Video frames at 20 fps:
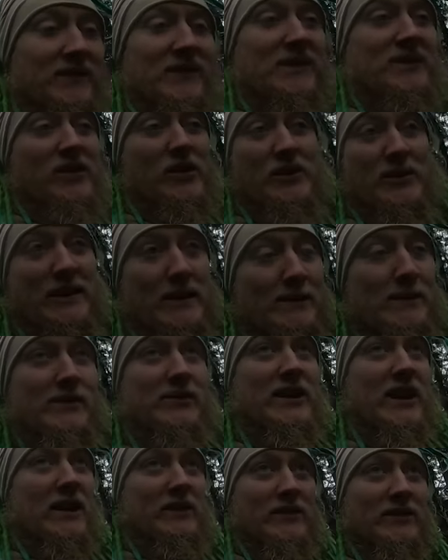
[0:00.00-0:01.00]
The only damage
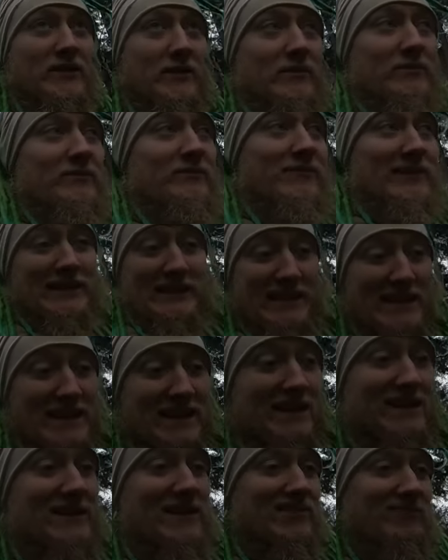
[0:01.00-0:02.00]
they have is from
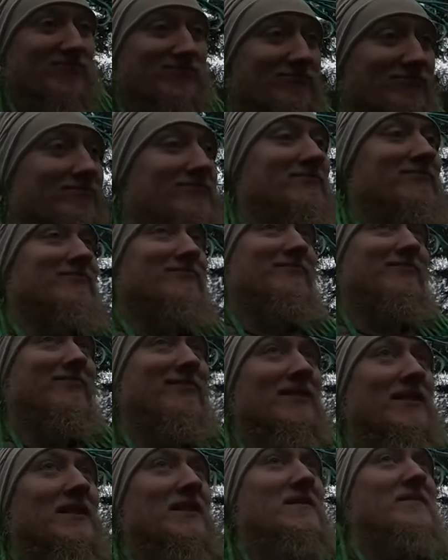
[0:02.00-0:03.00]
leaks.
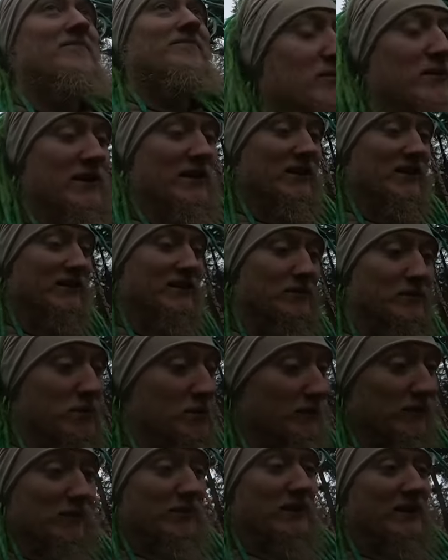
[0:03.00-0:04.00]
But yeah, it's a
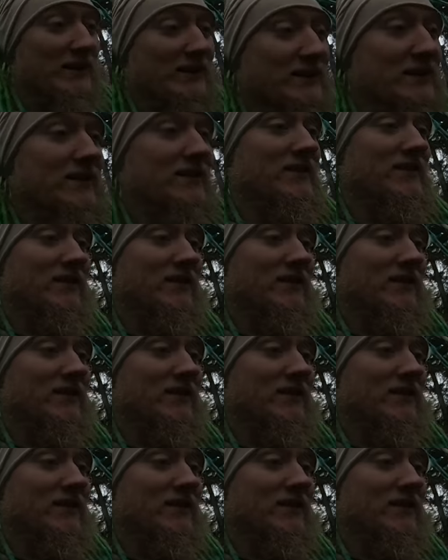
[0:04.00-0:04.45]
beautiful place.